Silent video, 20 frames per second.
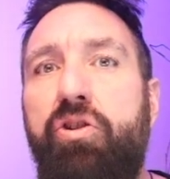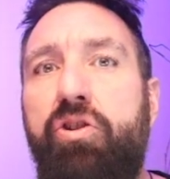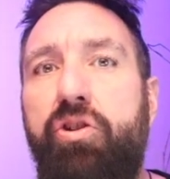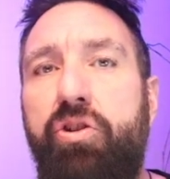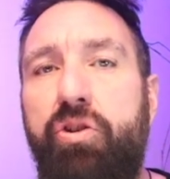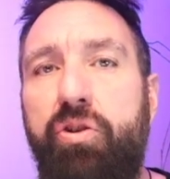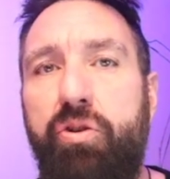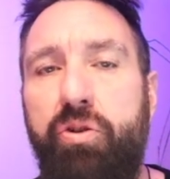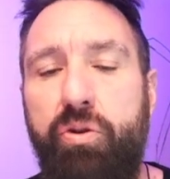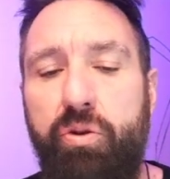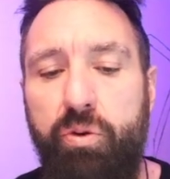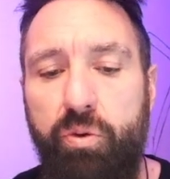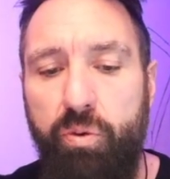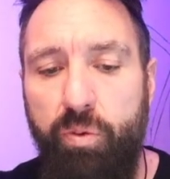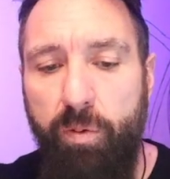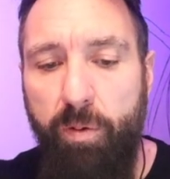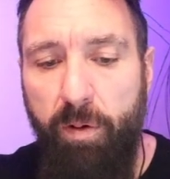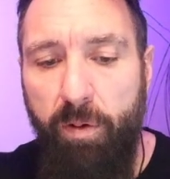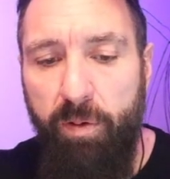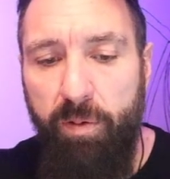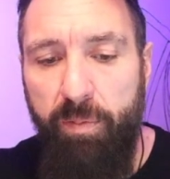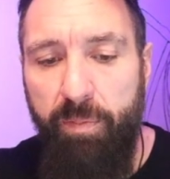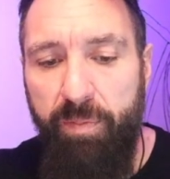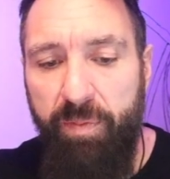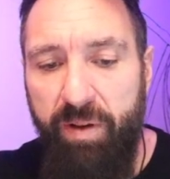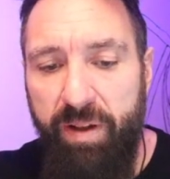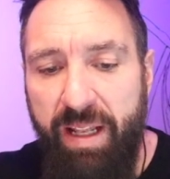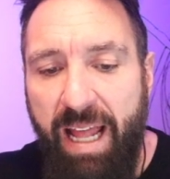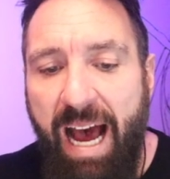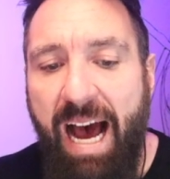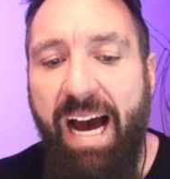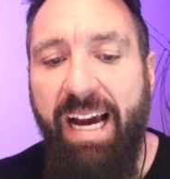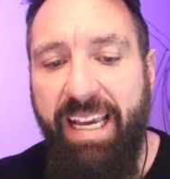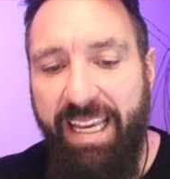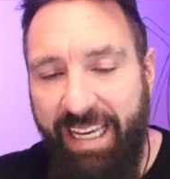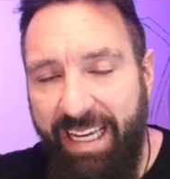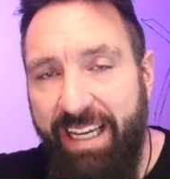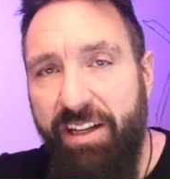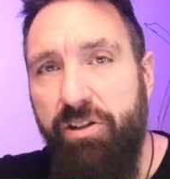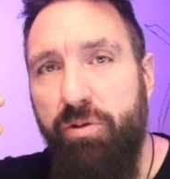to knock
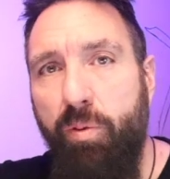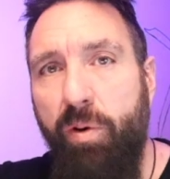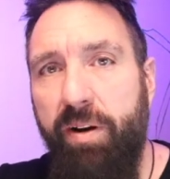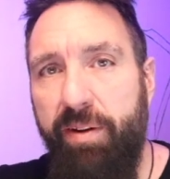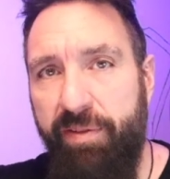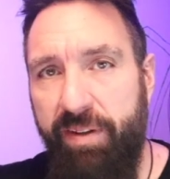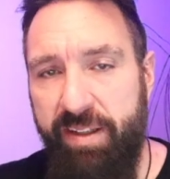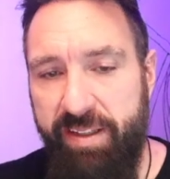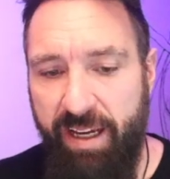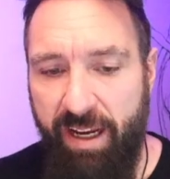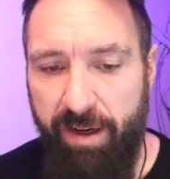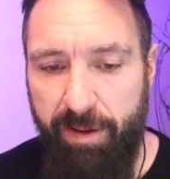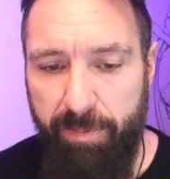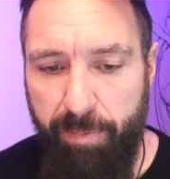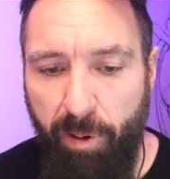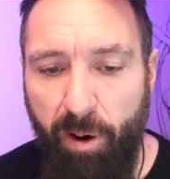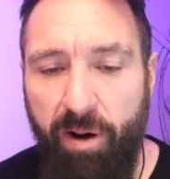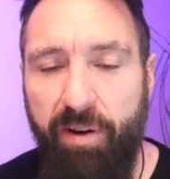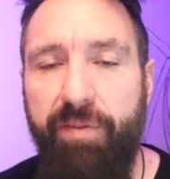each one of these out of the park